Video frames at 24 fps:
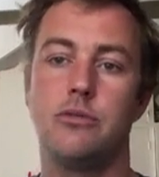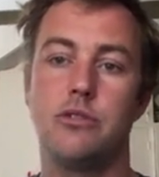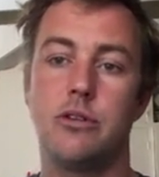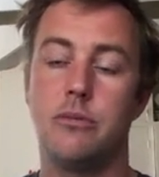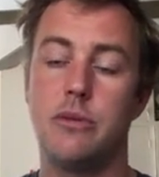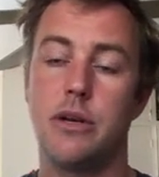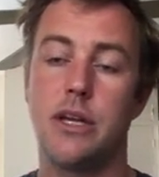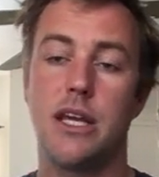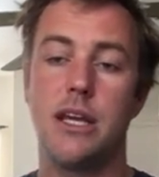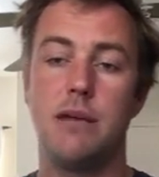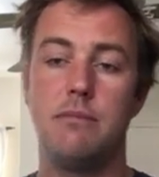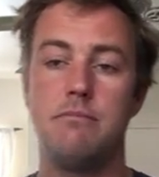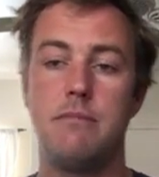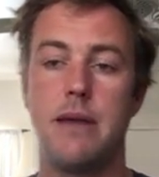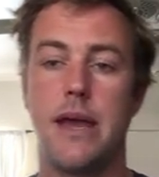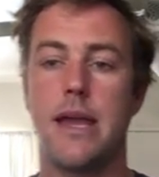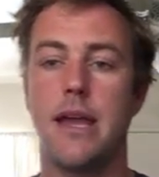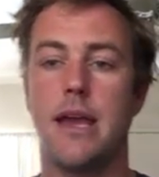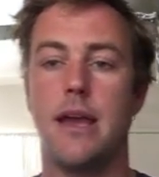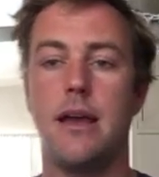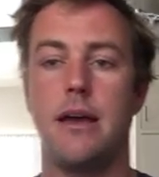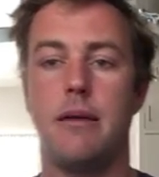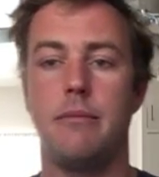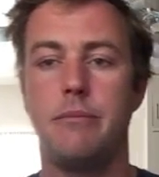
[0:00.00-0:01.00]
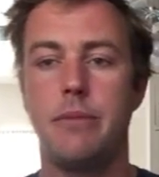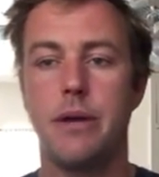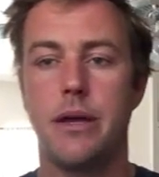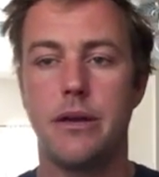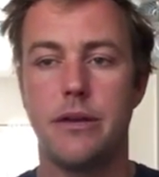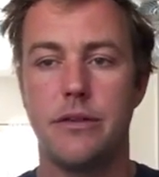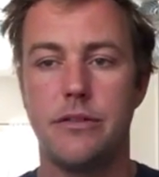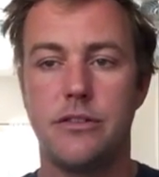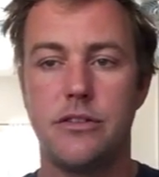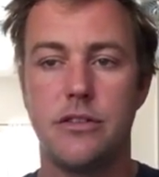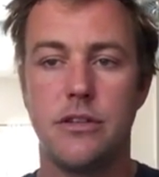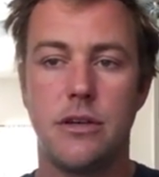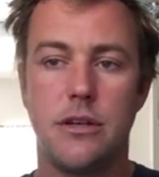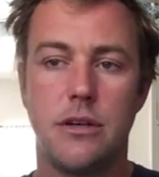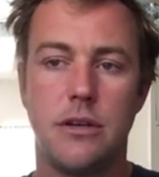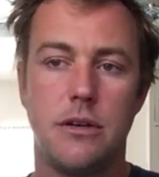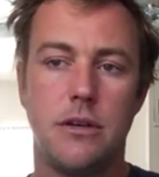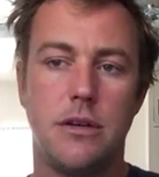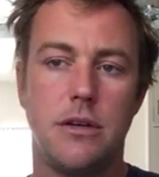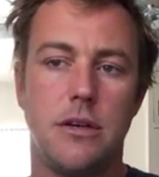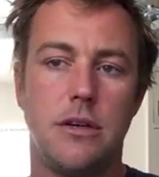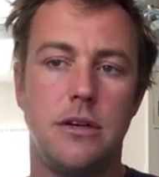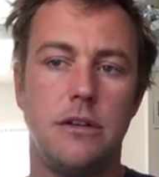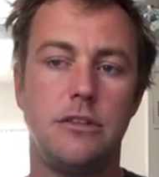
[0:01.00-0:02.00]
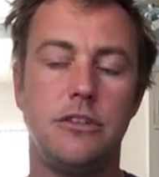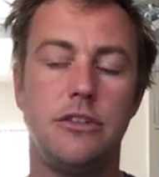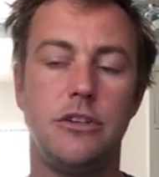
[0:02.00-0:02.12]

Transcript: So I'm going to keep making them because it's